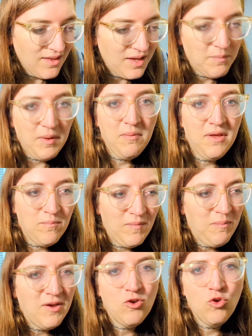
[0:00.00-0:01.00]
like
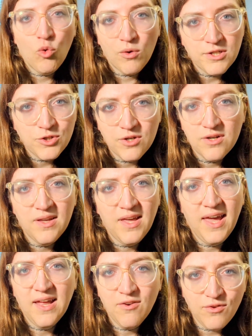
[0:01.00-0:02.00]
maybe a torch or
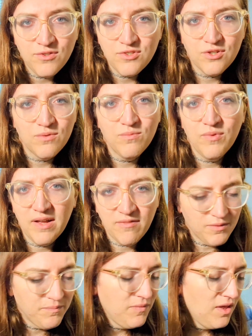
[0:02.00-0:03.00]
candles or whatever.